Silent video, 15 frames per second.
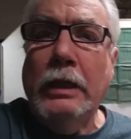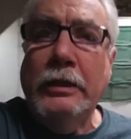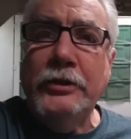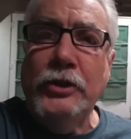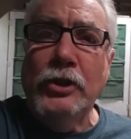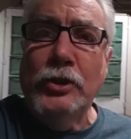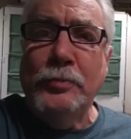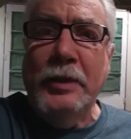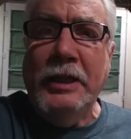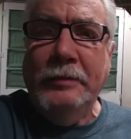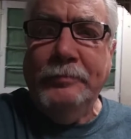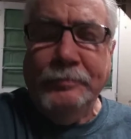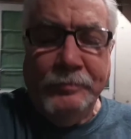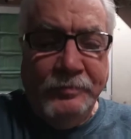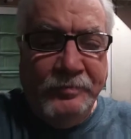Excuse me.
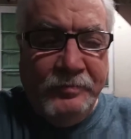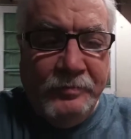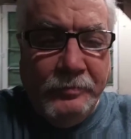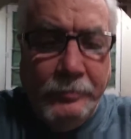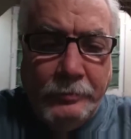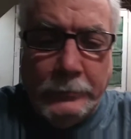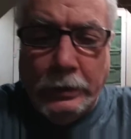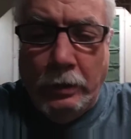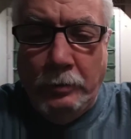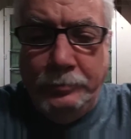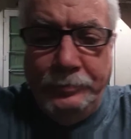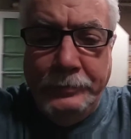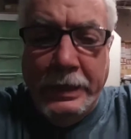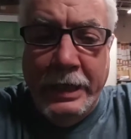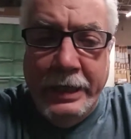So
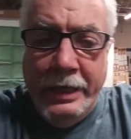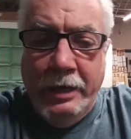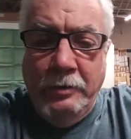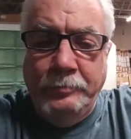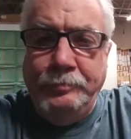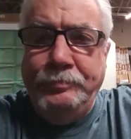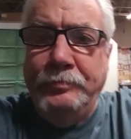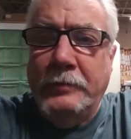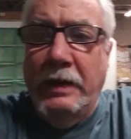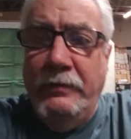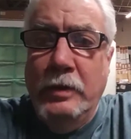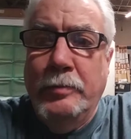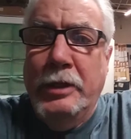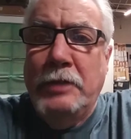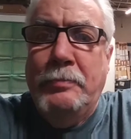anyhow, I
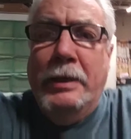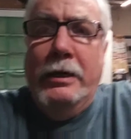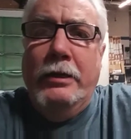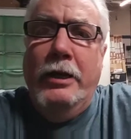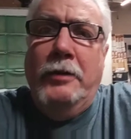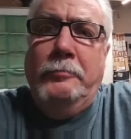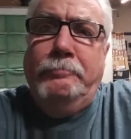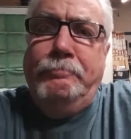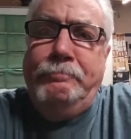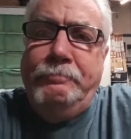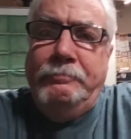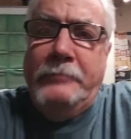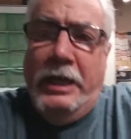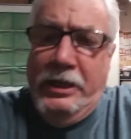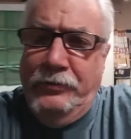feel much better now.
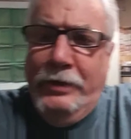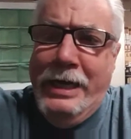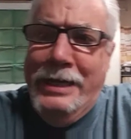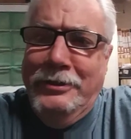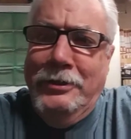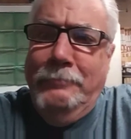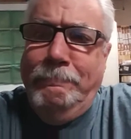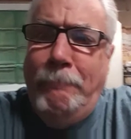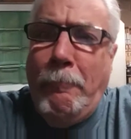Thanks for asking.